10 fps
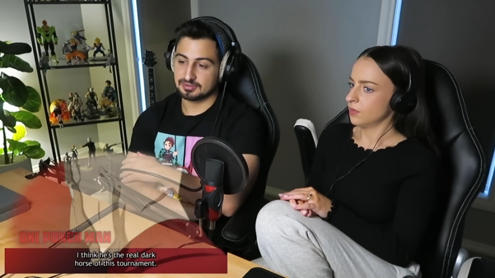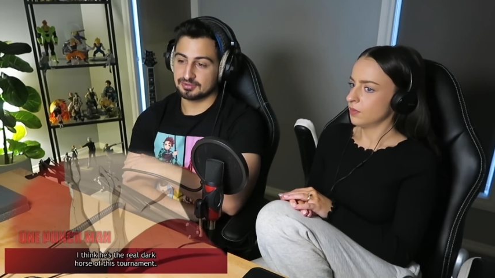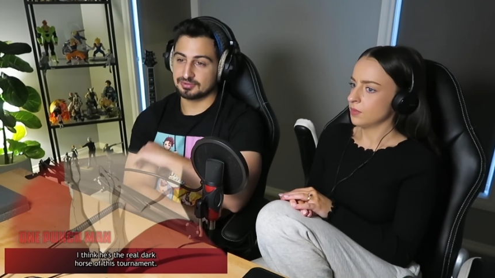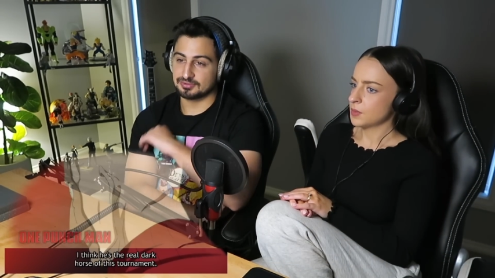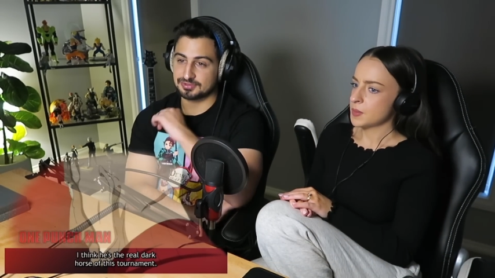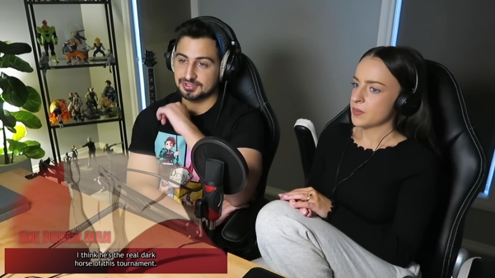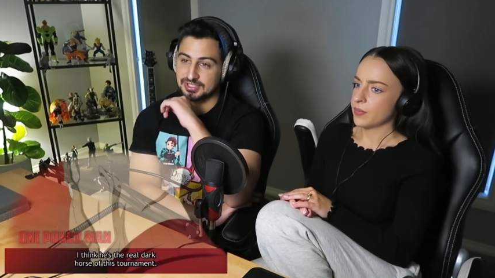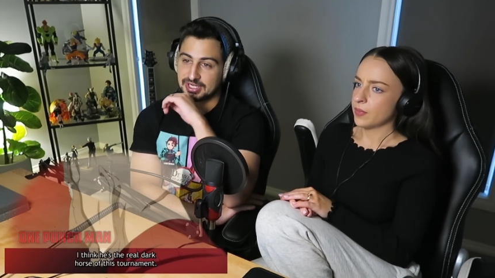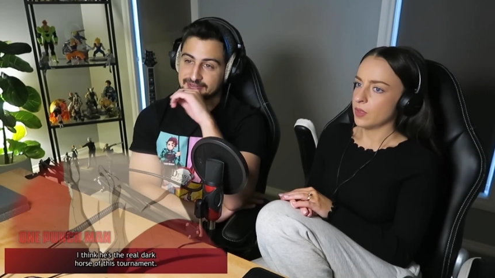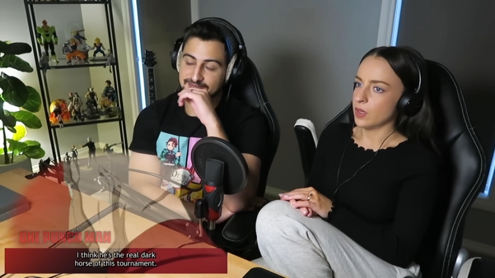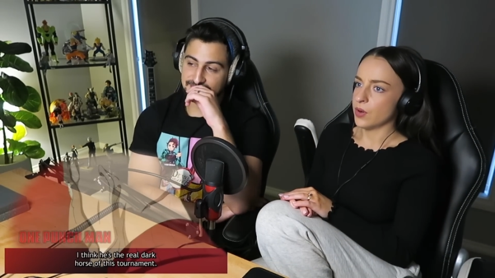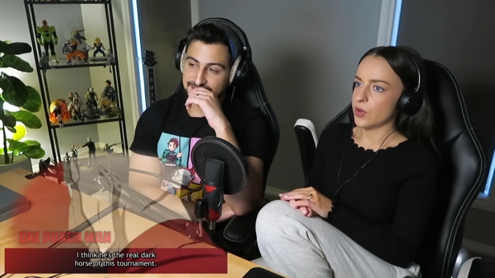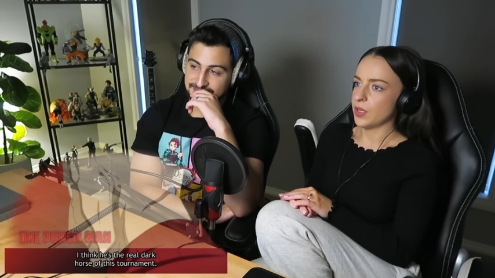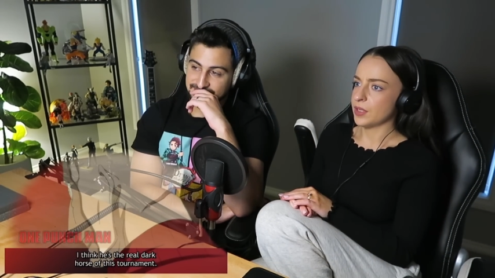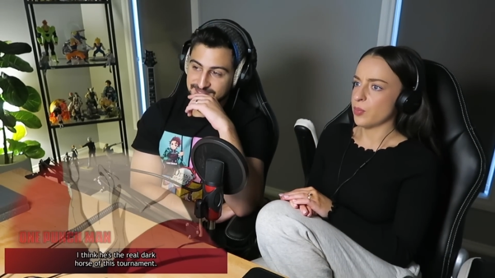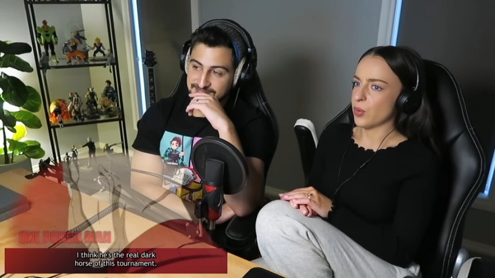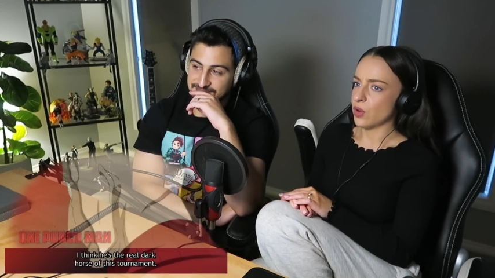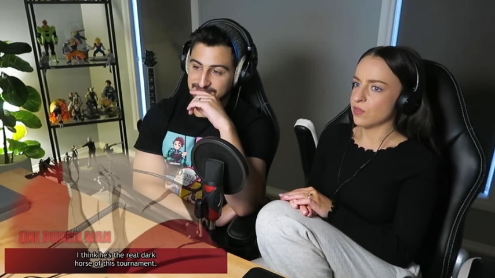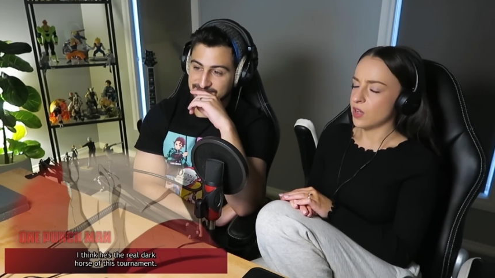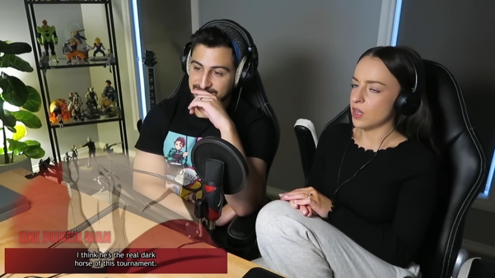Speaker 1: Oh shit! I don't like the
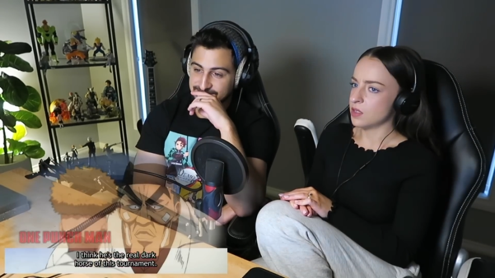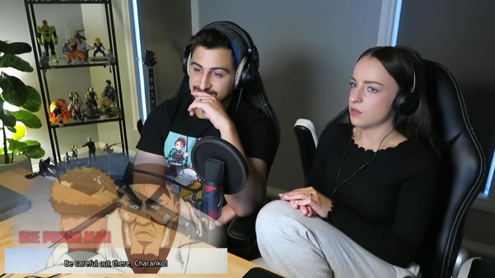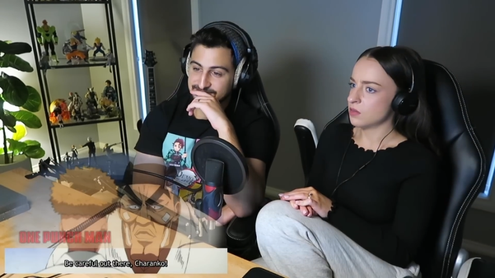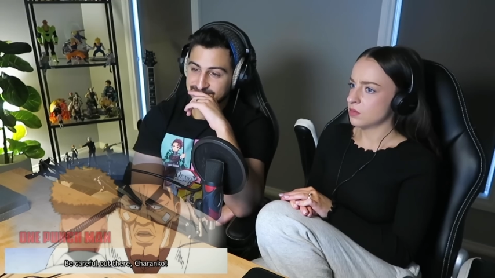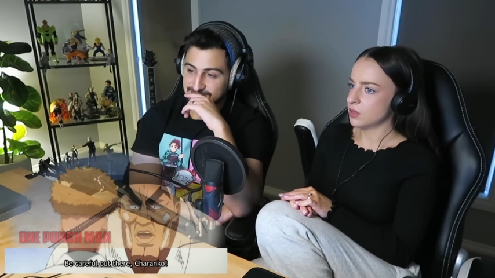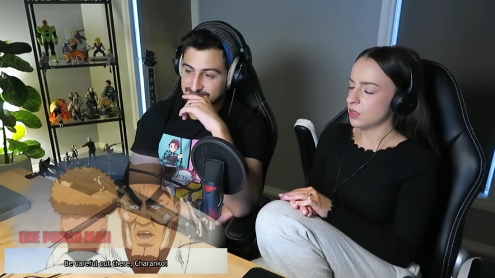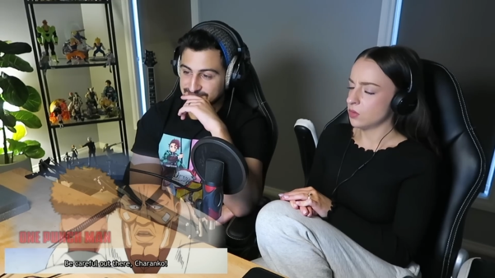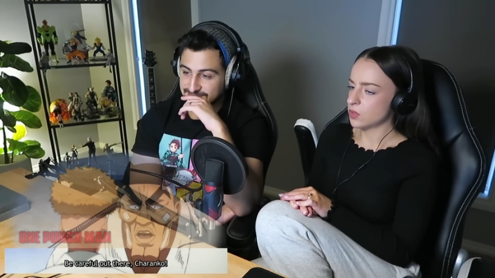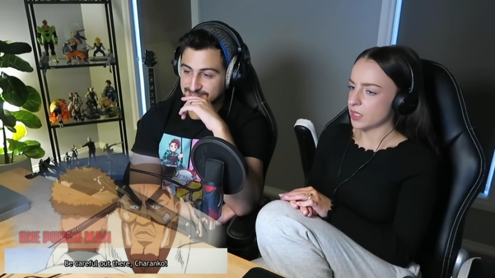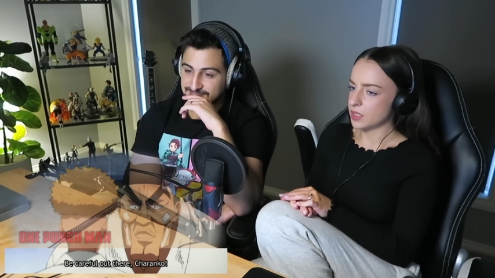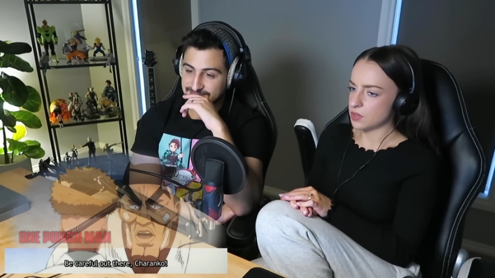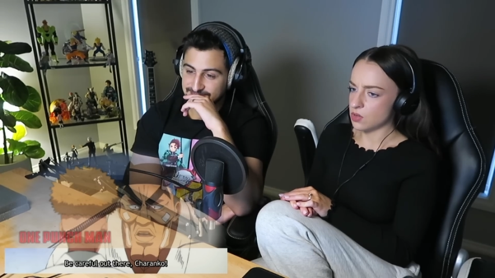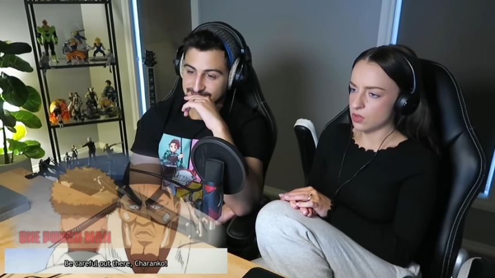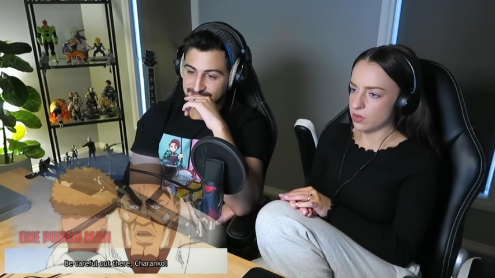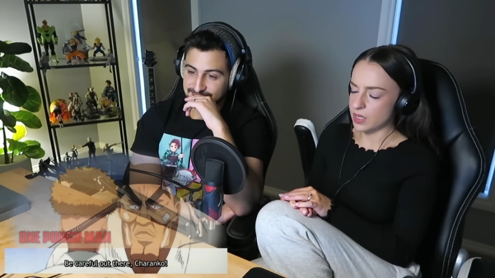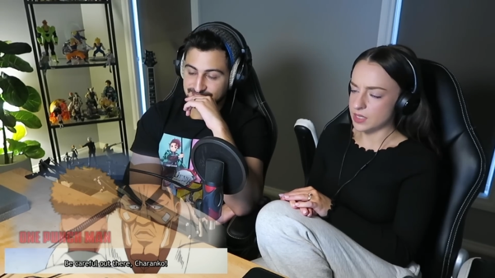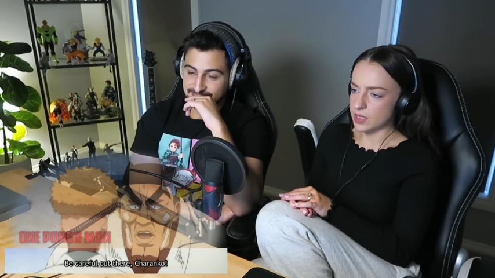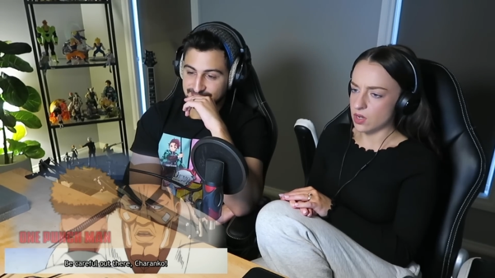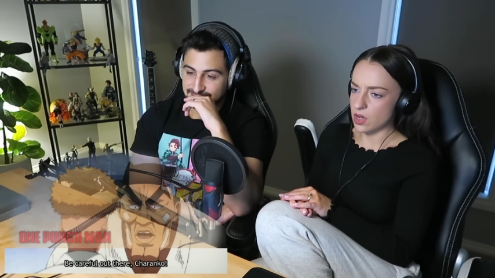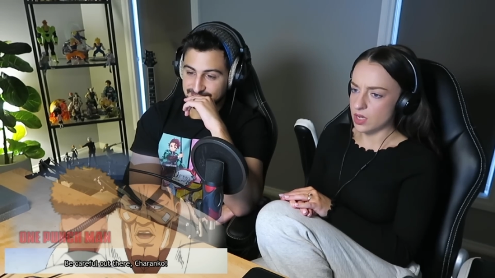profile. He looks like he's got
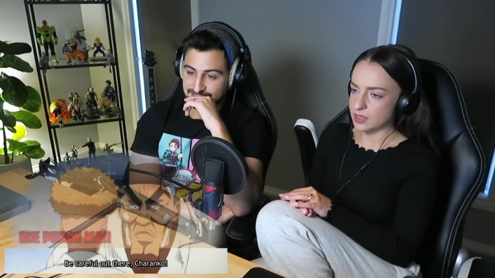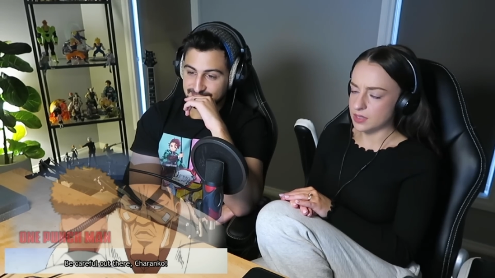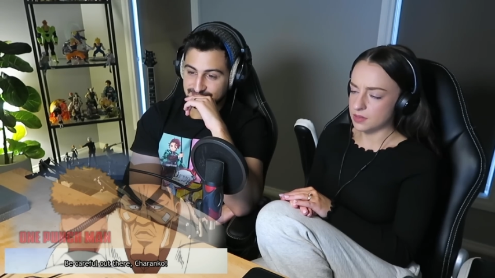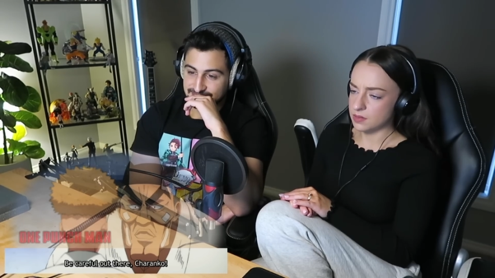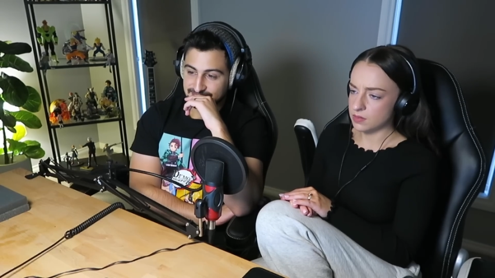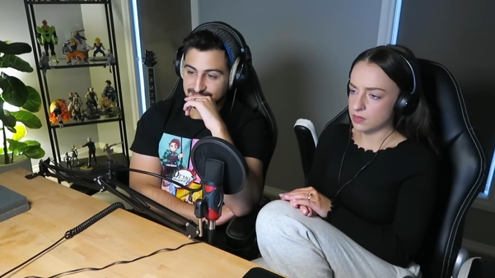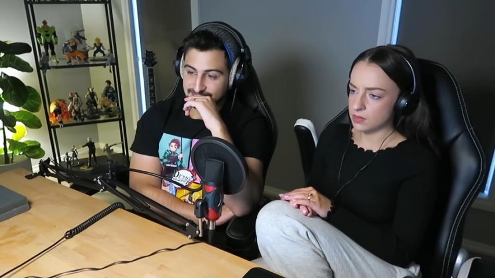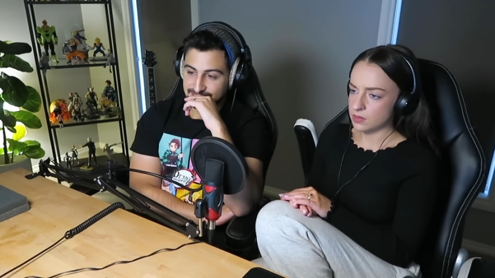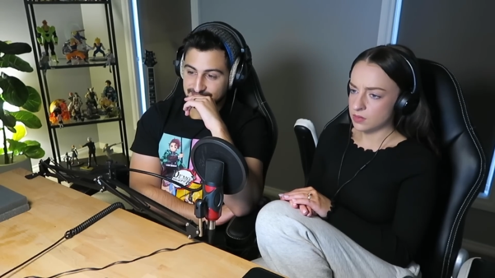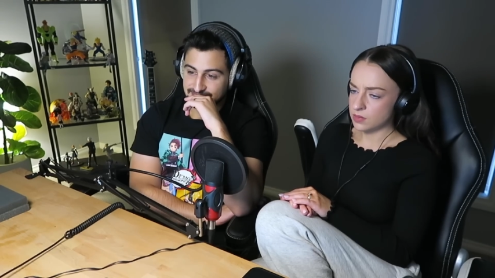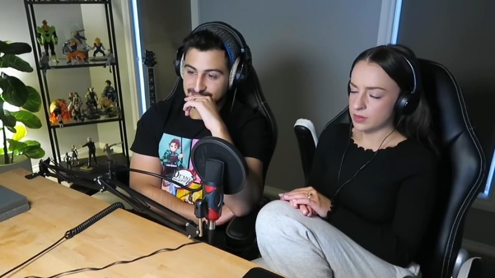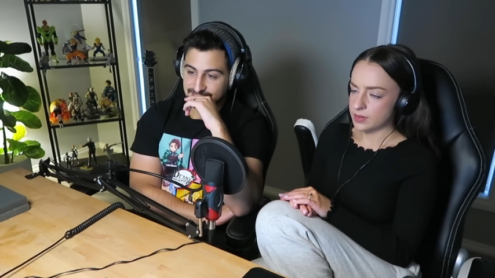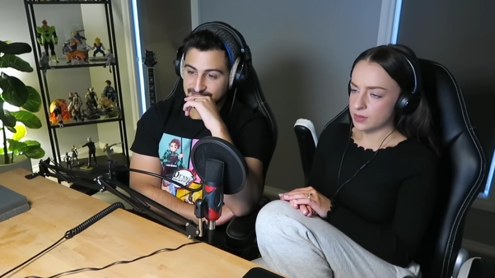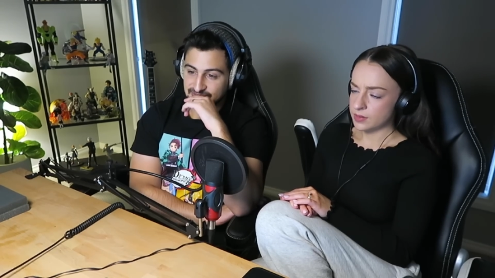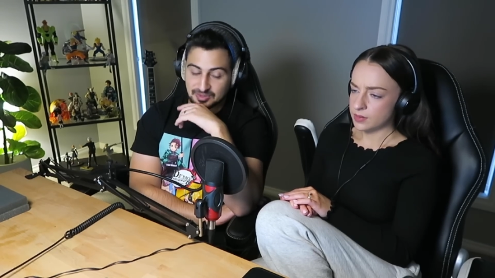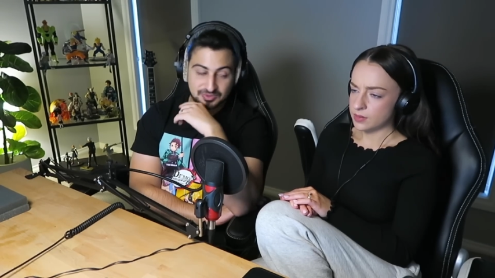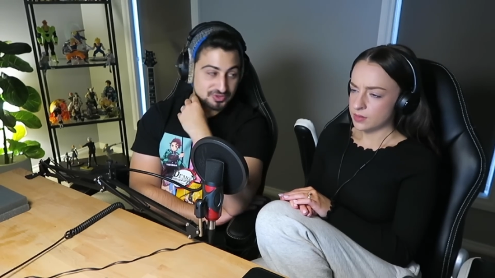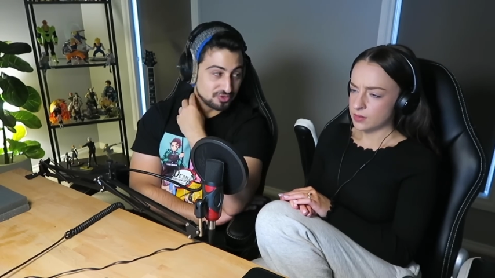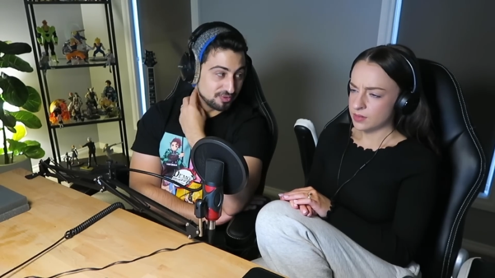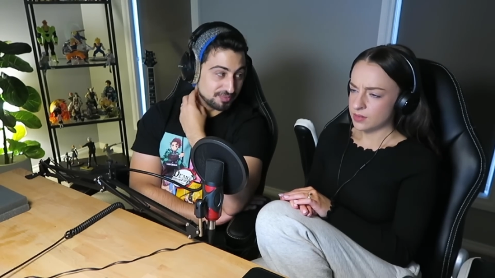crazy eyes.
Speaker 2: Yeah, we
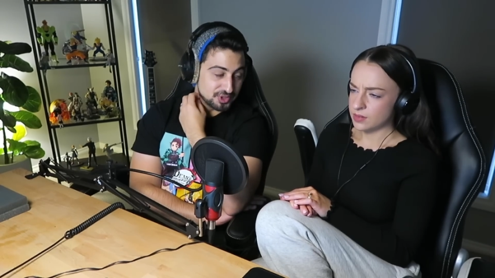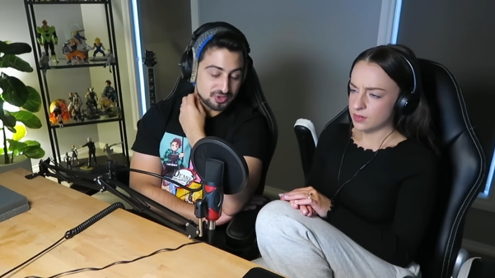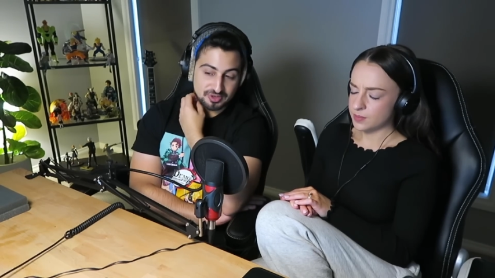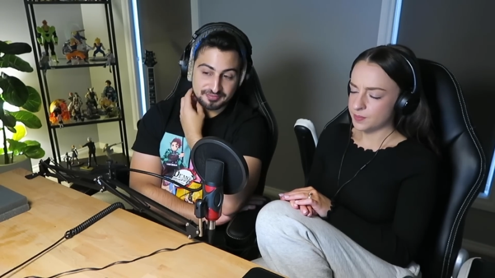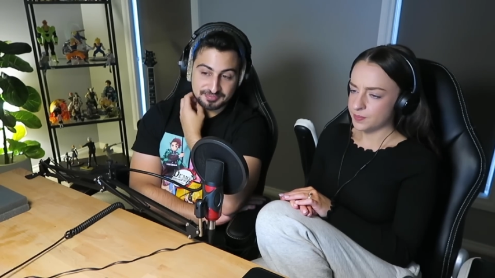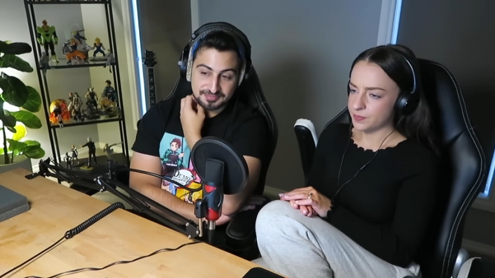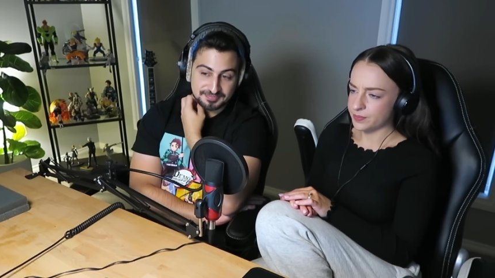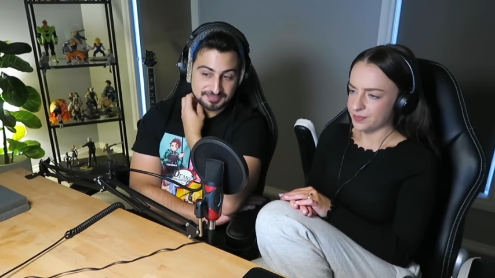saw a picture of him.